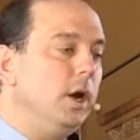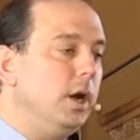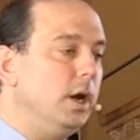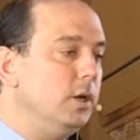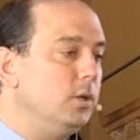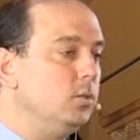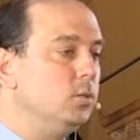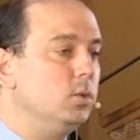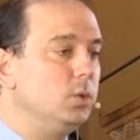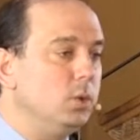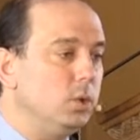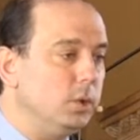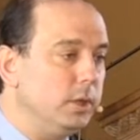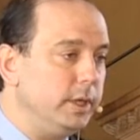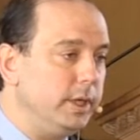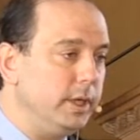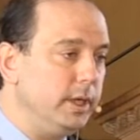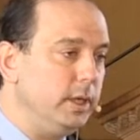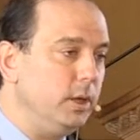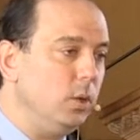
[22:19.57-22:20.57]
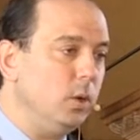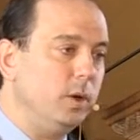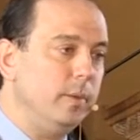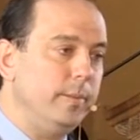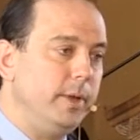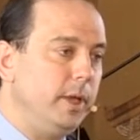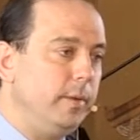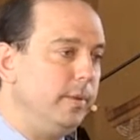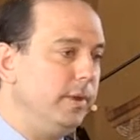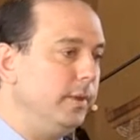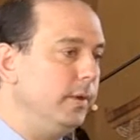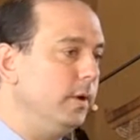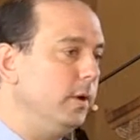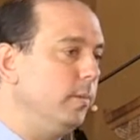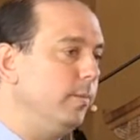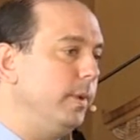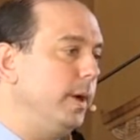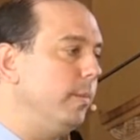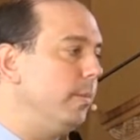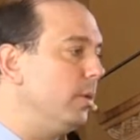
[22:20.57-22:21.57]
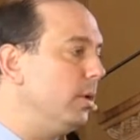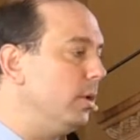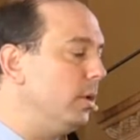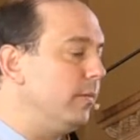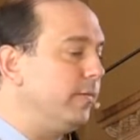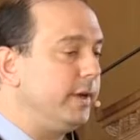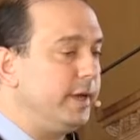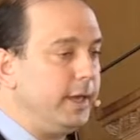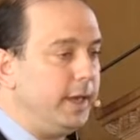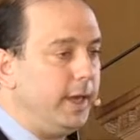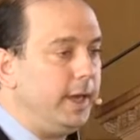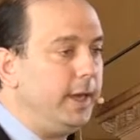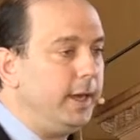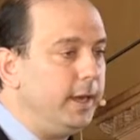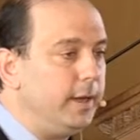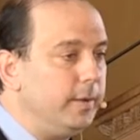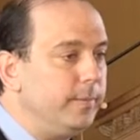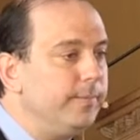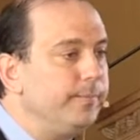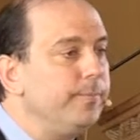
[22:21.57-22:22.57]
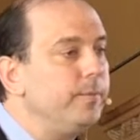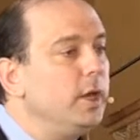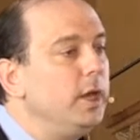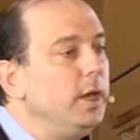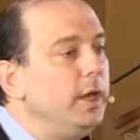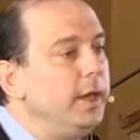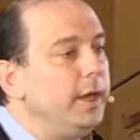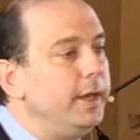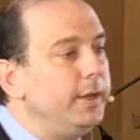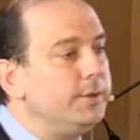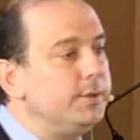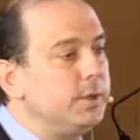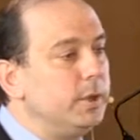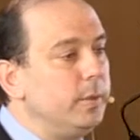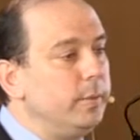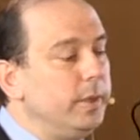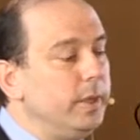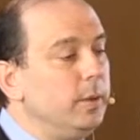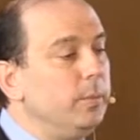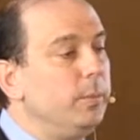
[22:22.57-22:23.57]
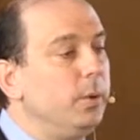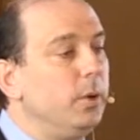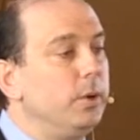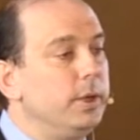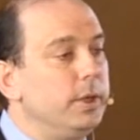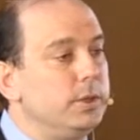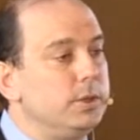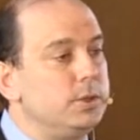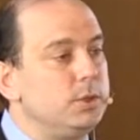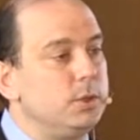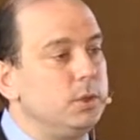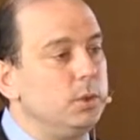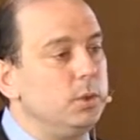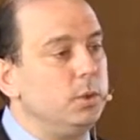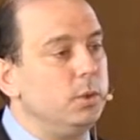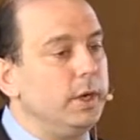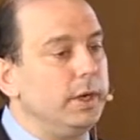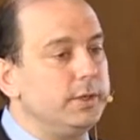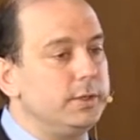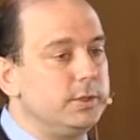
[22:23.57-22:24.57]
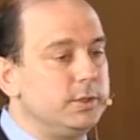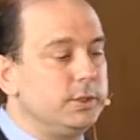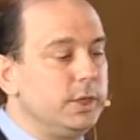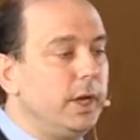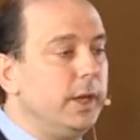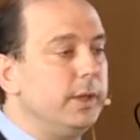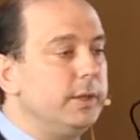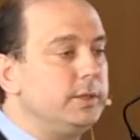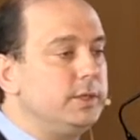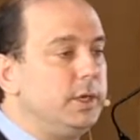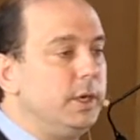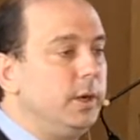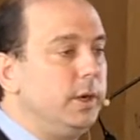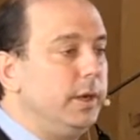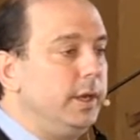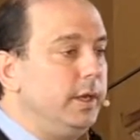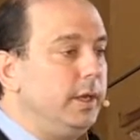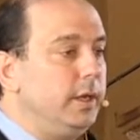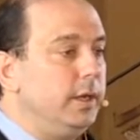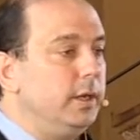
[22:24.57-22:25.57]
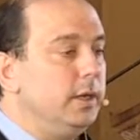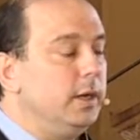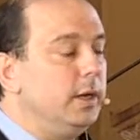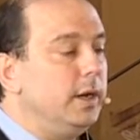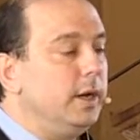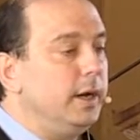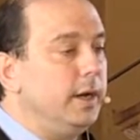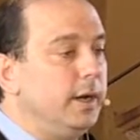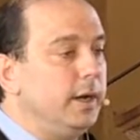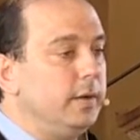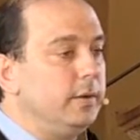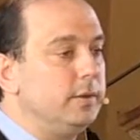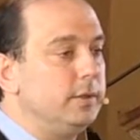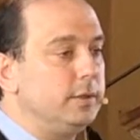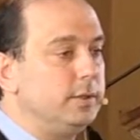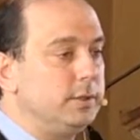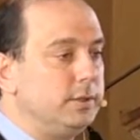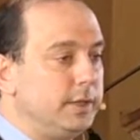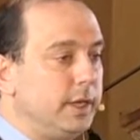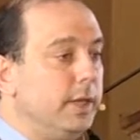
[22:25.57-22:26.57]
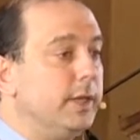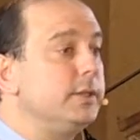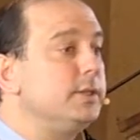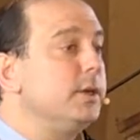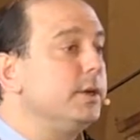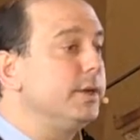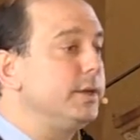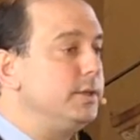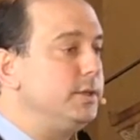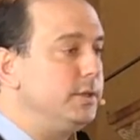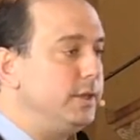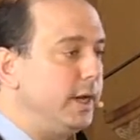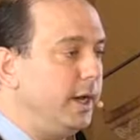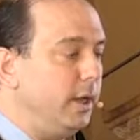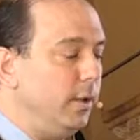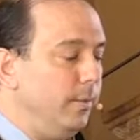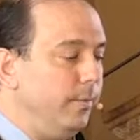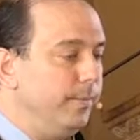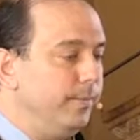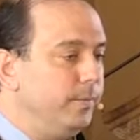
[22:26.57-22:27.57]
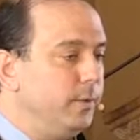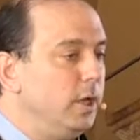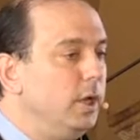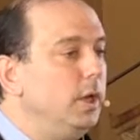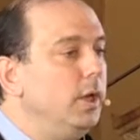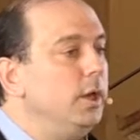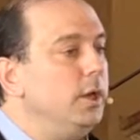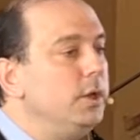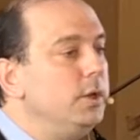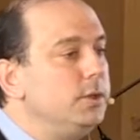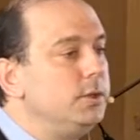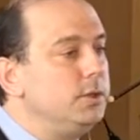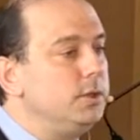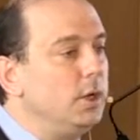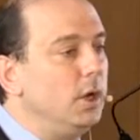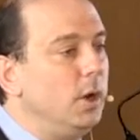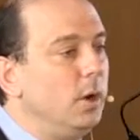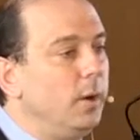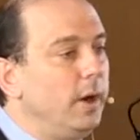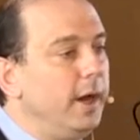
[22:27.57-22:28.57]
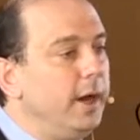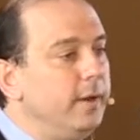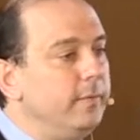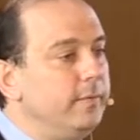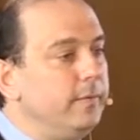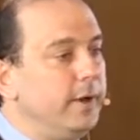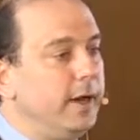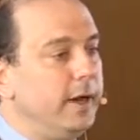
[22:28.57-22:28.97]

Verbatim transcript: unruly, or maybe they're a member of a gang, is they're being put into a solitary, uh, solitary cell. So I've,